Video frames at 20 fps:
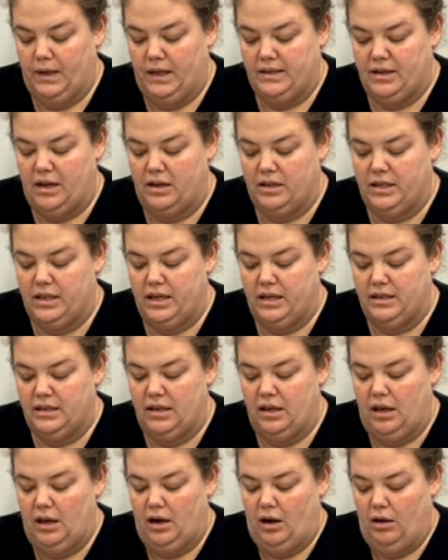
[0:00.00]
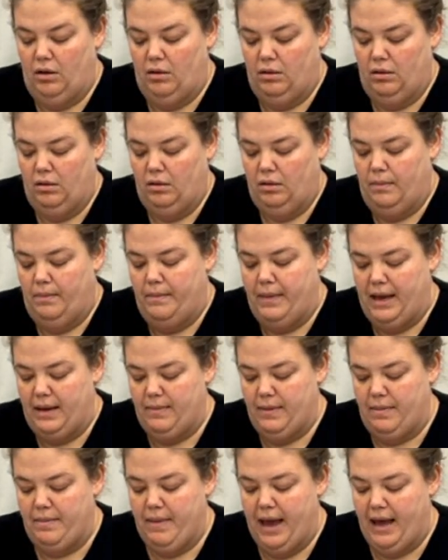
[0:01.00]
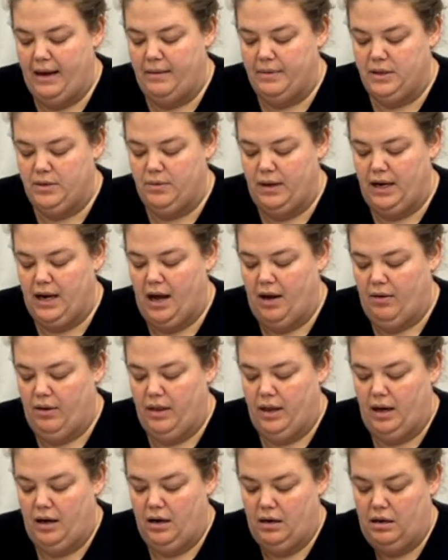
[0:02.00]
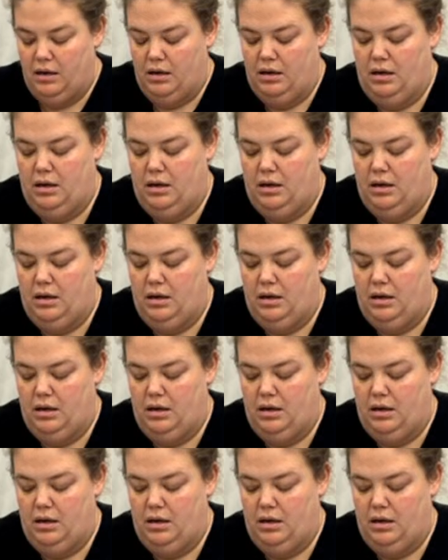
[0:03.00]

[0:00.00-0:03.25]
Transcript: As long as he doesn't, make me mad between now and then.